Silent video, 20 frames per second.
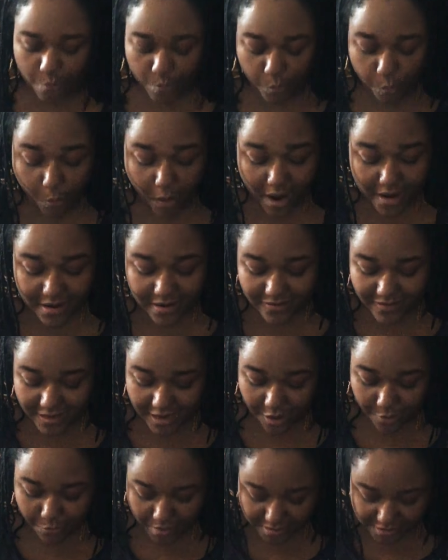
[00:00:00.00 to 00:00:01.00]
One
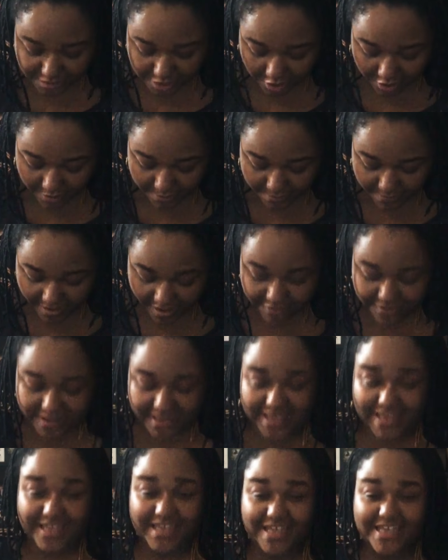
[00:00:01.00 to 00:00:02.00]
that I want to talk about
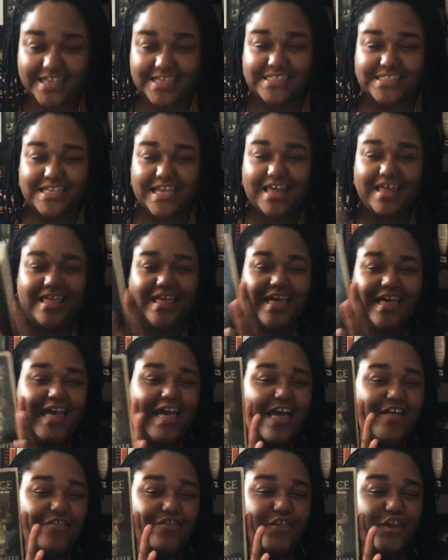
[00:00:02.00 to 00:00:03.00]
is
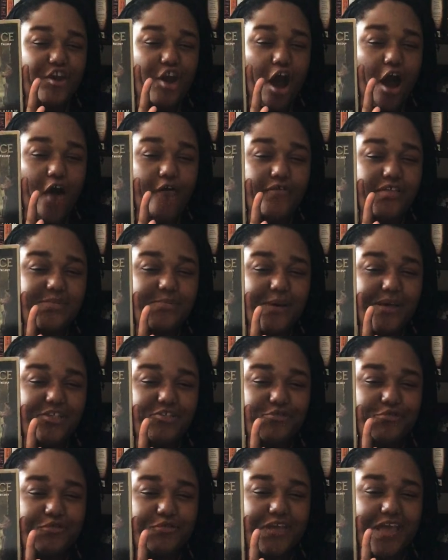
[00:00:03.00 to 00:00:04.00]
The Novice by
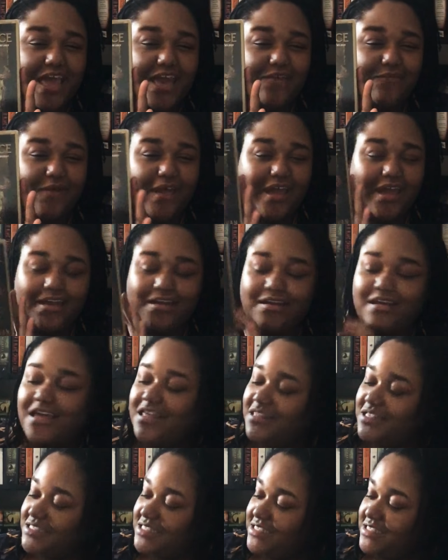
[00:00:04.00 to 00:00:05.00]
Trudy Canavan.
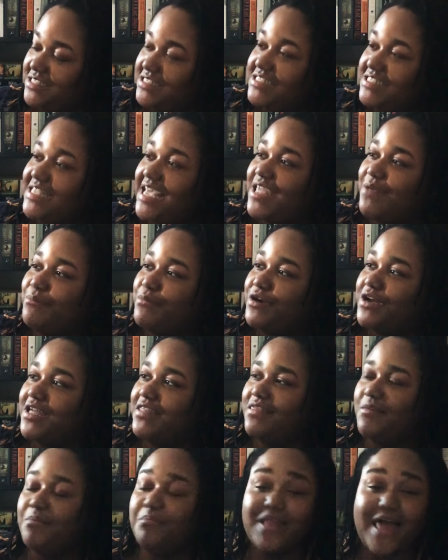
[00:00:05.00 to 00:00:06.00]
This is the second book
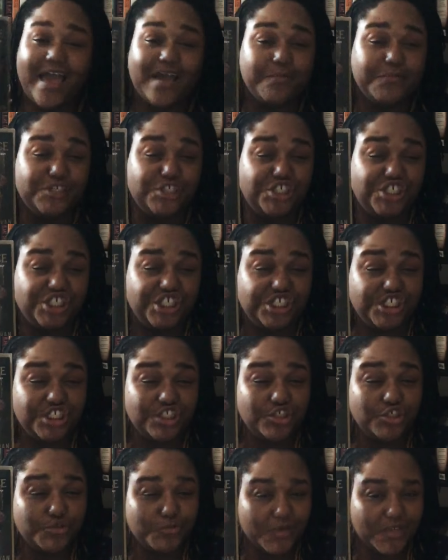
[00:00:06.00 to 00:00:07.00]
in the Black
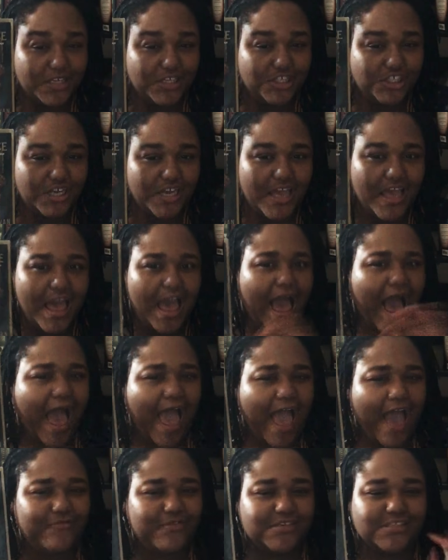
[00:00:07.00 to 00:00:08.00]
Magician trilogy.
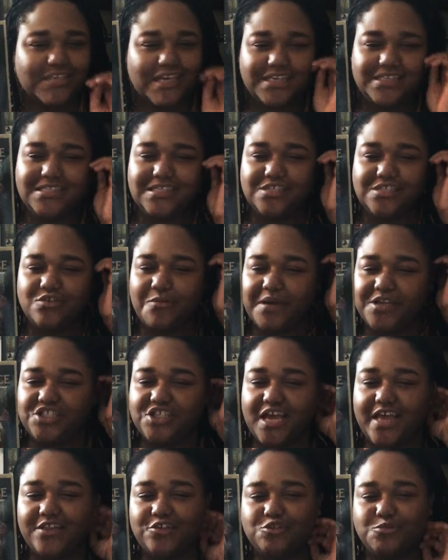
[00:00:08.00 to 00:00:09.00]
I have discussed this on my
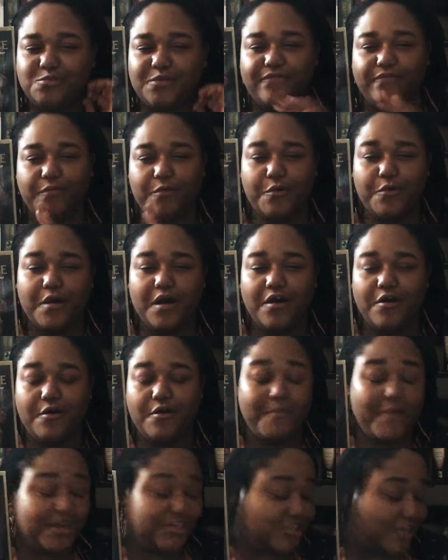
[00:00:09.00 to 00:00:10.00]
channel
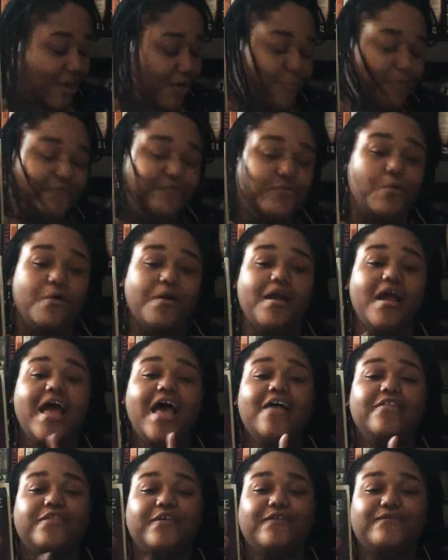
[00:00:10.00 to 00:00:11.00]
before.
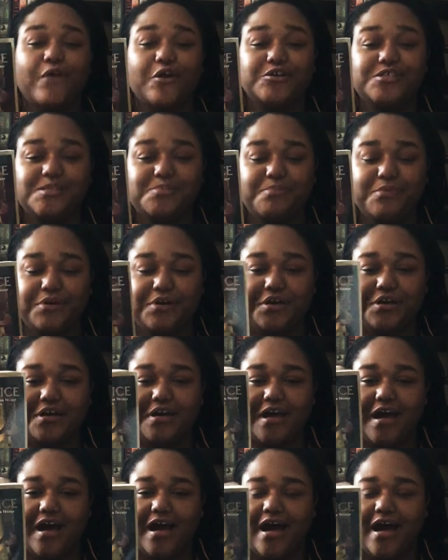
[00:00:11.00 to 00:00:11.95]
The first book,